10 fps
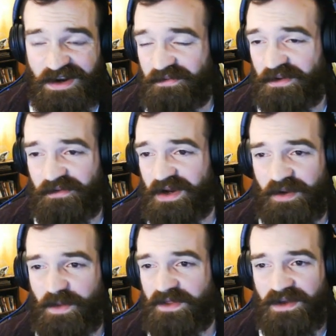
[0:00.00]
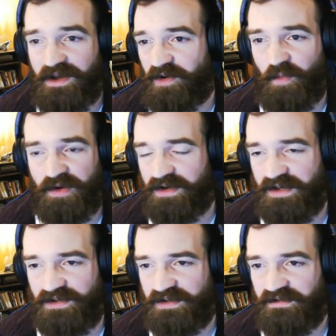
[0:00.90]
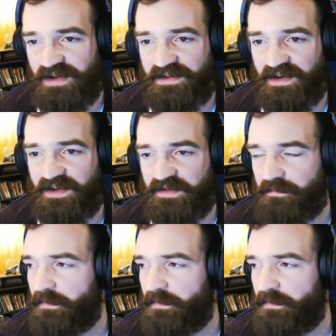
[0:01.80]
I really recommend the audiobook edition. It's awesome.